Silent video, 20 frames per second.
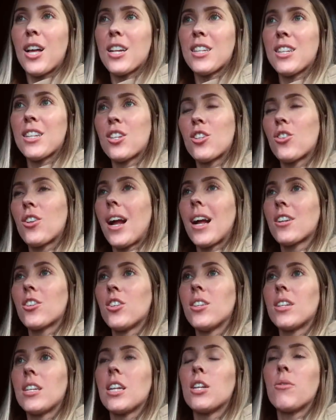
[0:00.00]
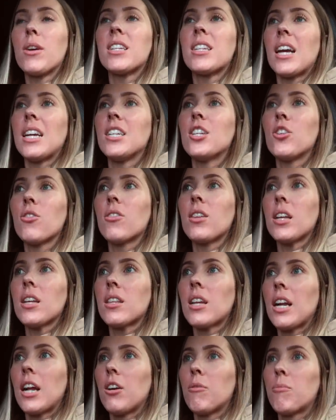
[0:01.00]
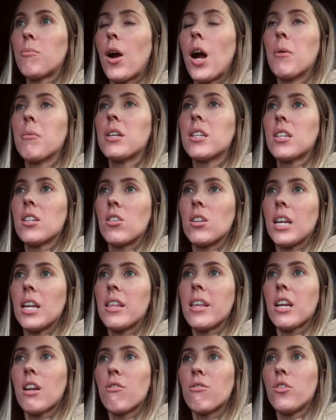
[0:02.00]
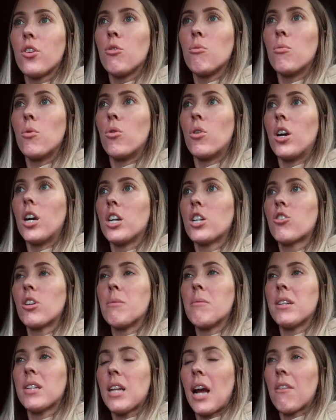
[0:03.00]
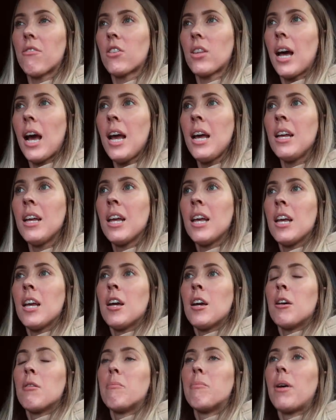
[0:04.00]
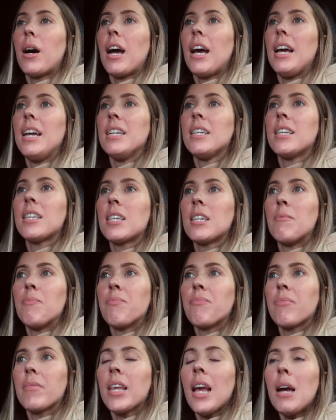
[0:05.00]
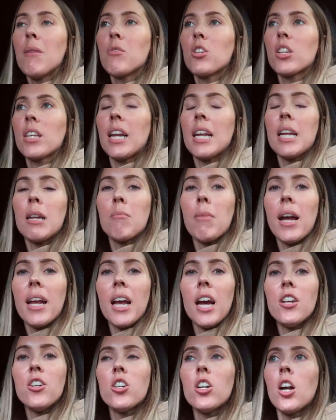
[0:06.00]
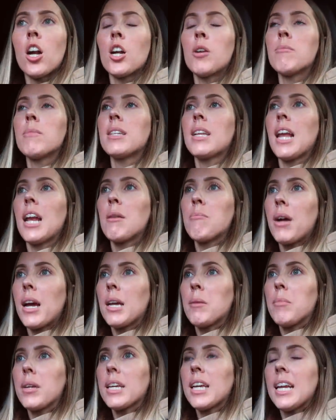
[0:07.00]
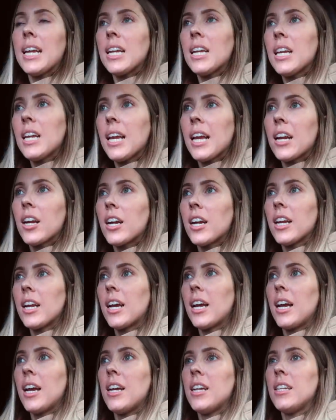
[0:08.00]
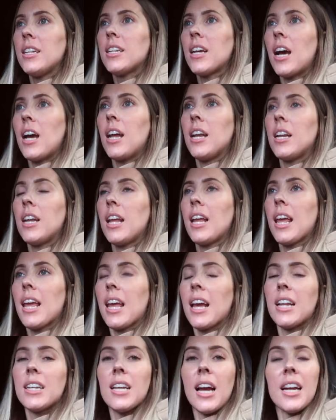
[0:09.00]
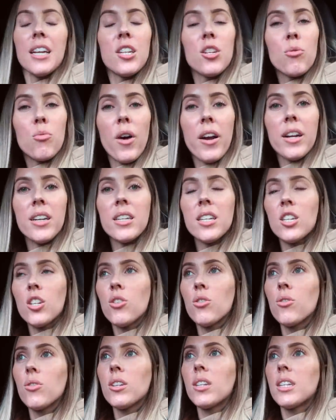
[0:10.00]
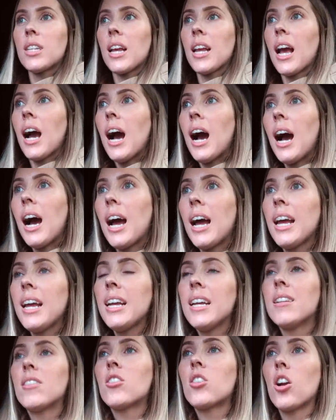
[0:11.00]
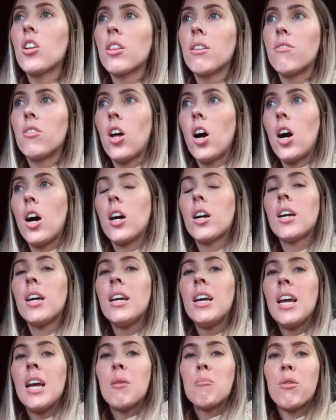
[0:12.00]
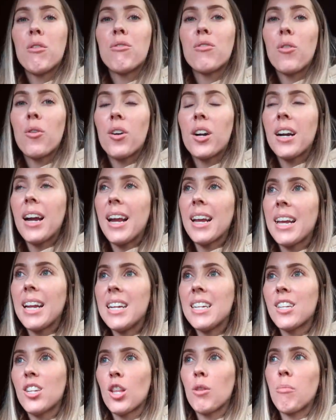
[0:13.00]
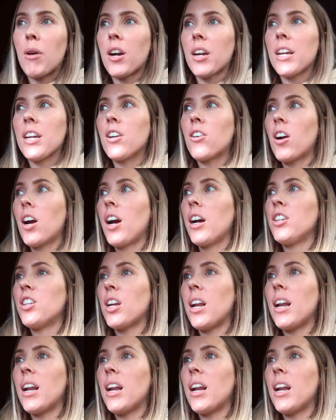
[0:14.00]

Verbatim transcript: Lots of distractions. Anyways, I do think that I'll probably still need like a few more treatments after that. But yeah, I'm just getting my underarms and my bikini area done. And I just wanted to say hi and start the vlog before I get into the parking garage